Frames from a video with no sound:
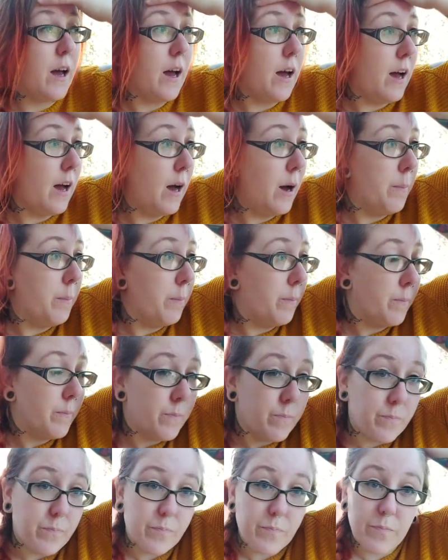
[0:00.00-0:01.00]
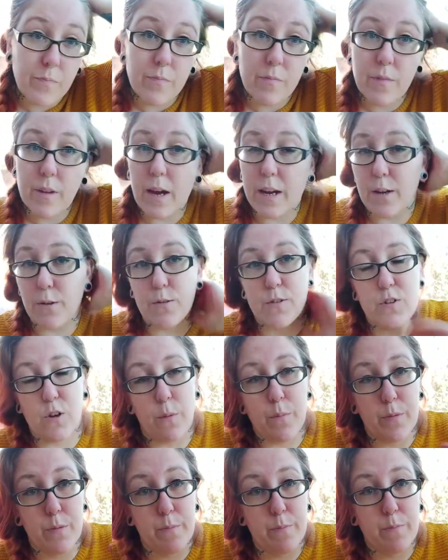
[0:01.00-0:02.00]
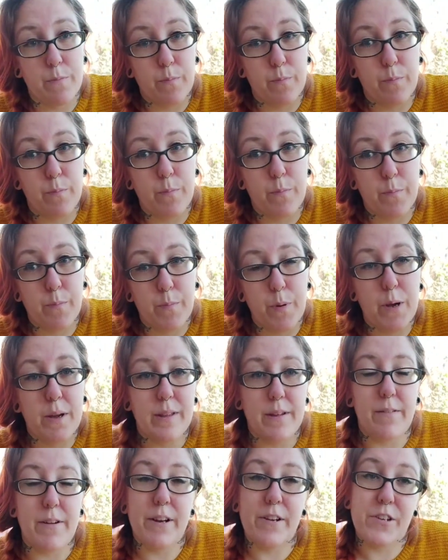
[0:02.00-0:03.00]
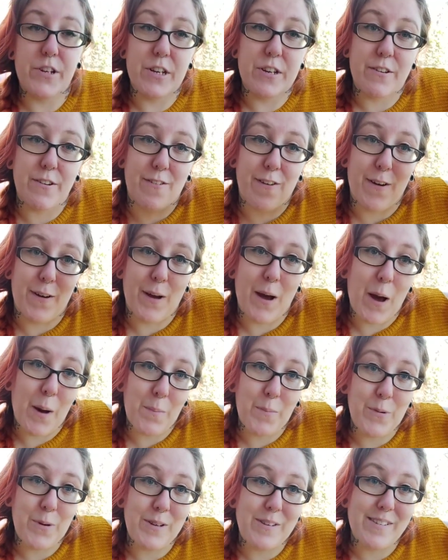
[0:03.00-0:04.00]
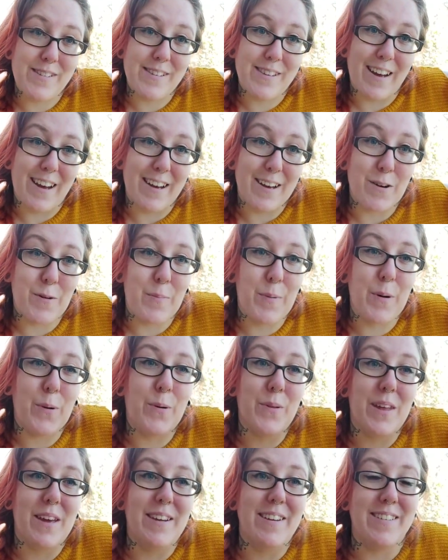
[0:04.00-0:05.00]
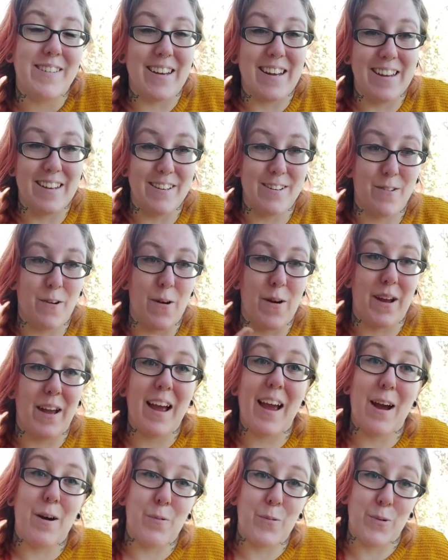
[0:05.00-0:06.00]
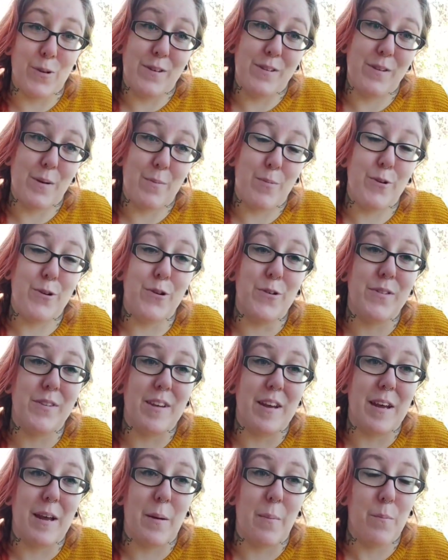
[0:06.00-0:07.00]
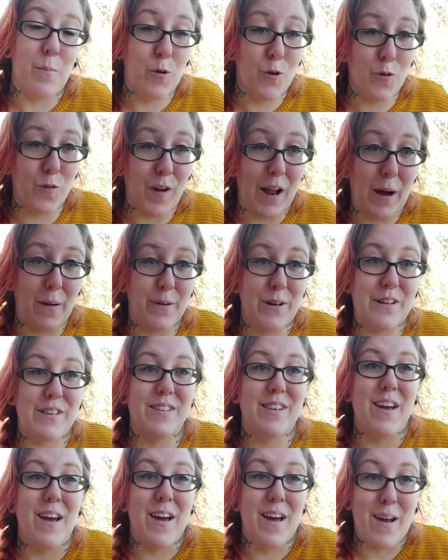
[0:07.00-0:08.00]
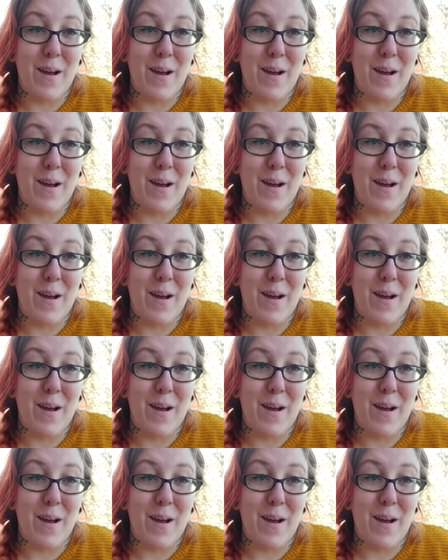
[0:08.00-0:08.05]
and it will stop them putting their energy into growing upwards, and it will put all the energy into growing outwards and producing more flowers,